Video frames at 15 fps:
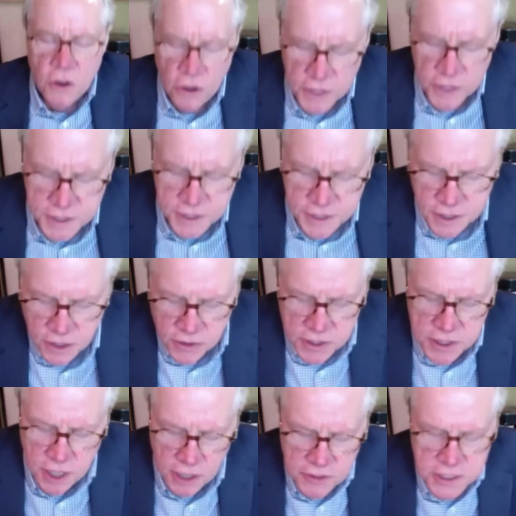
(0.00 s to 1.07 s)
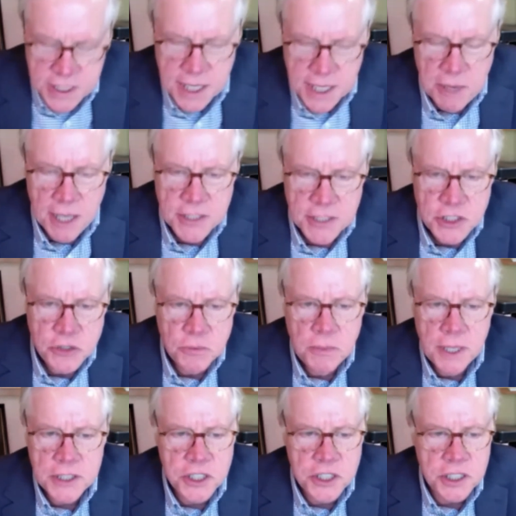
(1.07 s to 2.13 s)
the same lines, you
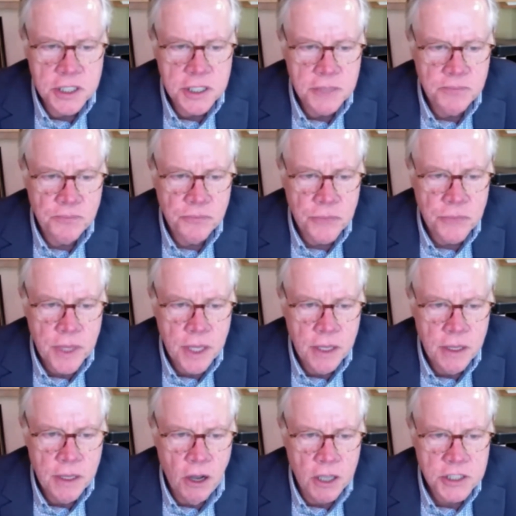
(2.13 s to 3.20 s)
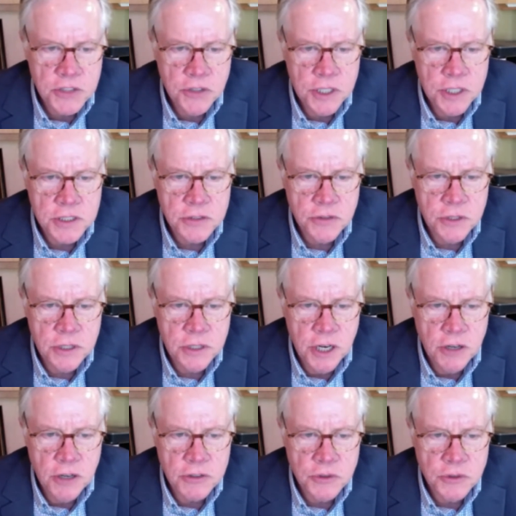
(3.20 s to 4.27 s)
mentioned Austria's
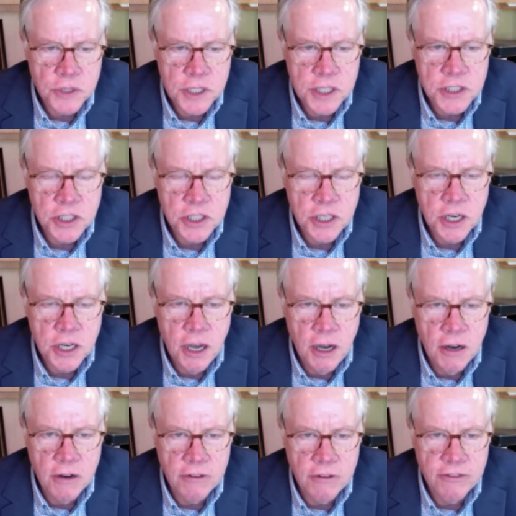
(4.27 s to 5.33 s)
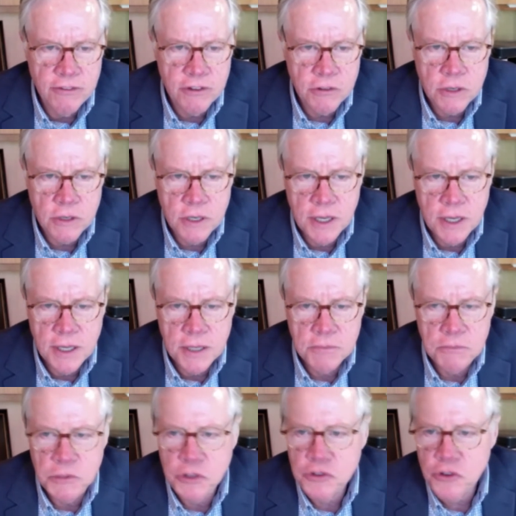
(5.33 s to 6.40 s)
tradition of
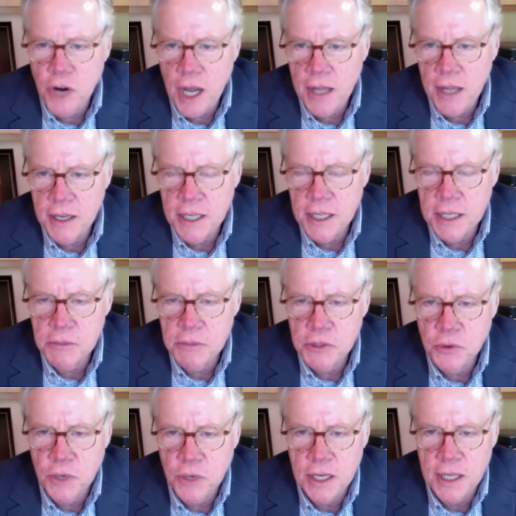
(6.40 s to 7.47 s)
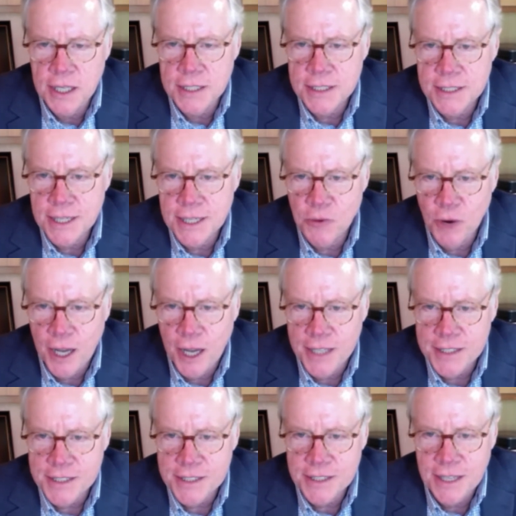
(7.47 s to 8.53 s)
neutrality between East and
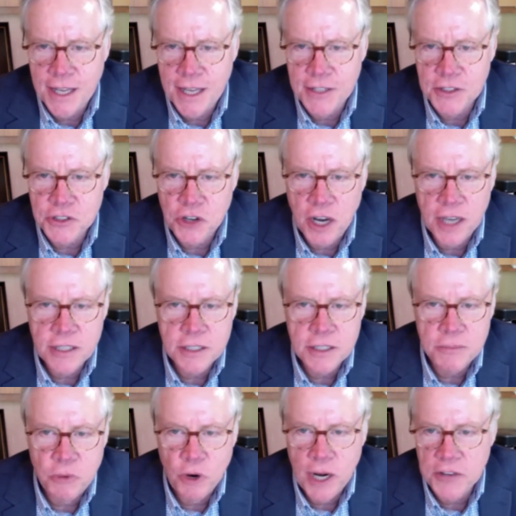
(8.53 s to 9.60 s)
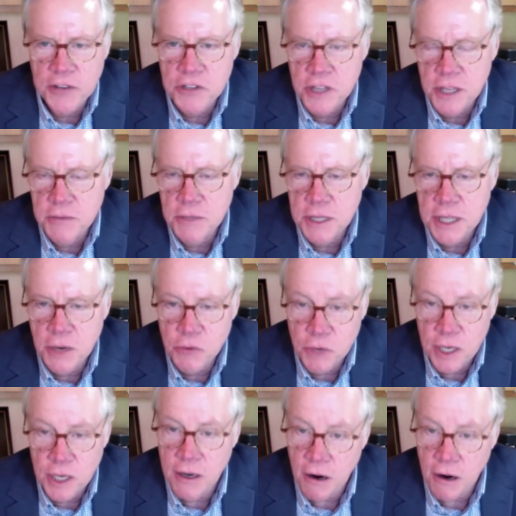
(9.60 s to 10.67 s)
West, and trying to point out to them that they
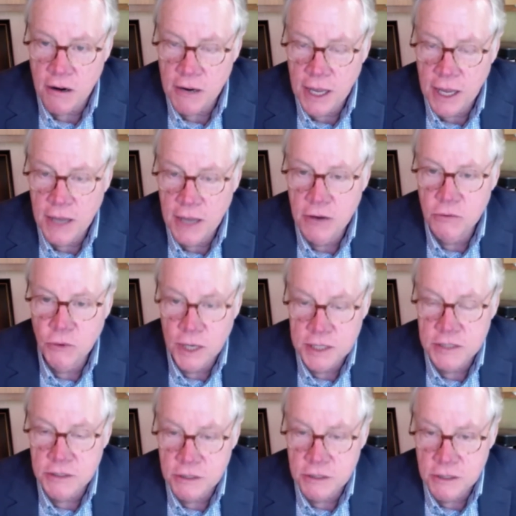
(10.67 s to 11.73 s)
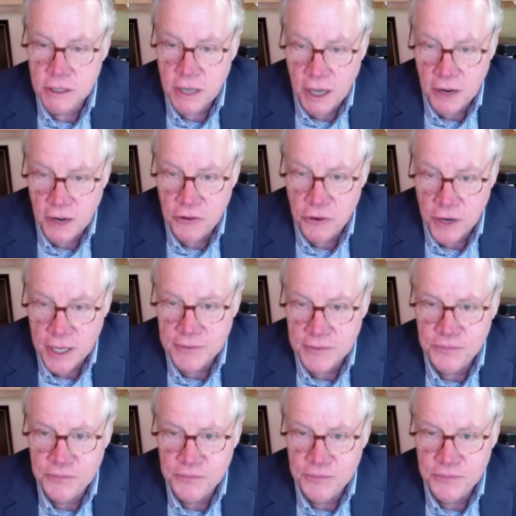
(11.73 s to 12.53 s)
really are a Western country,